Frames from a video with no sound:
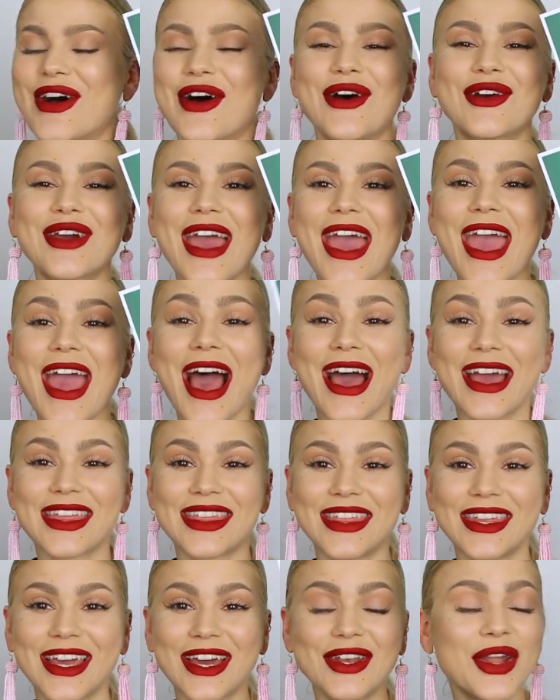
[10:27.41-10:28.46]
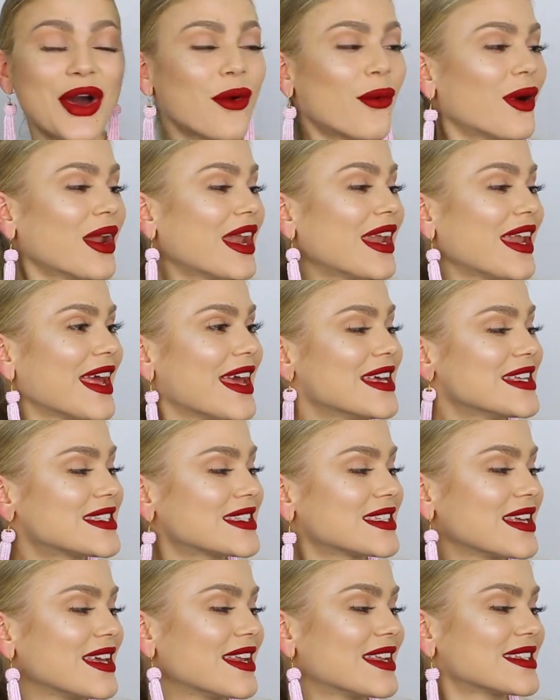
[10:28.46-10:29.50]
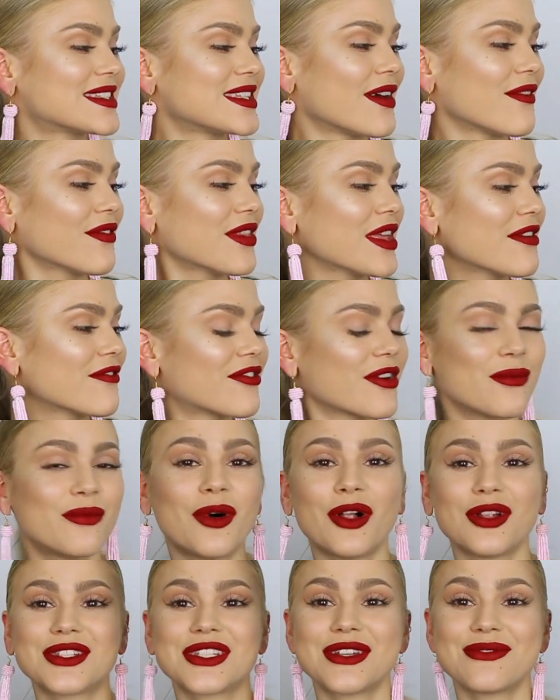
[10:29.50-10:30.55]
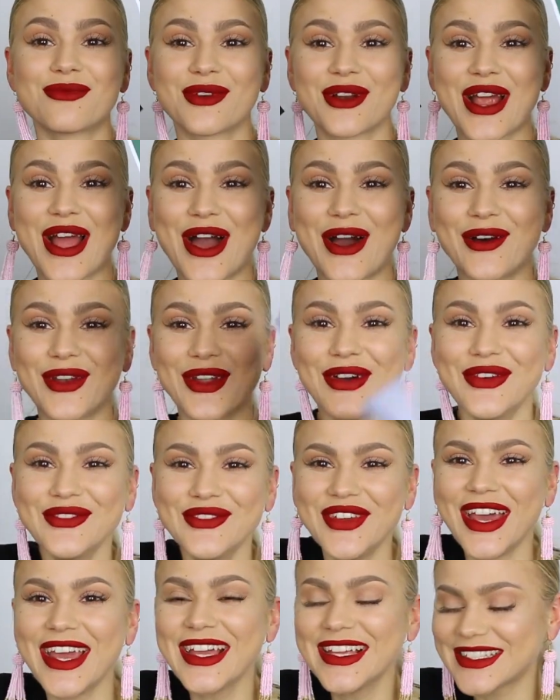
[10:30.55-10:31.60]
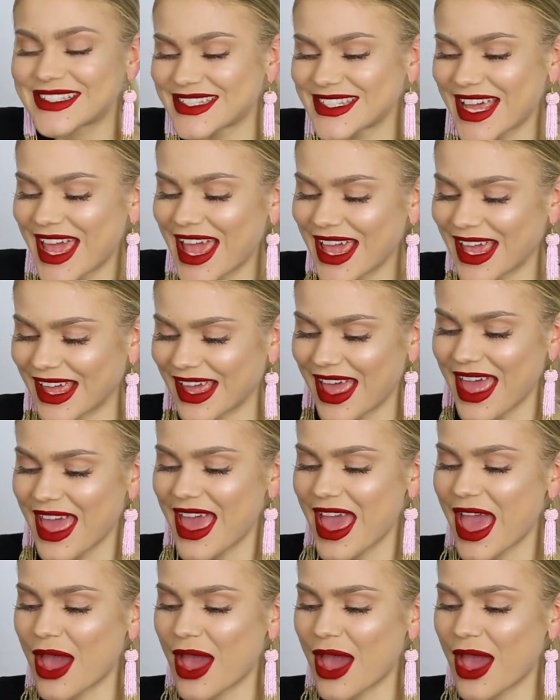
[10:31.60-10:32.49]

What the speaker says: Okay, I think I know what it is. It is something from Molton Brown. Amazing!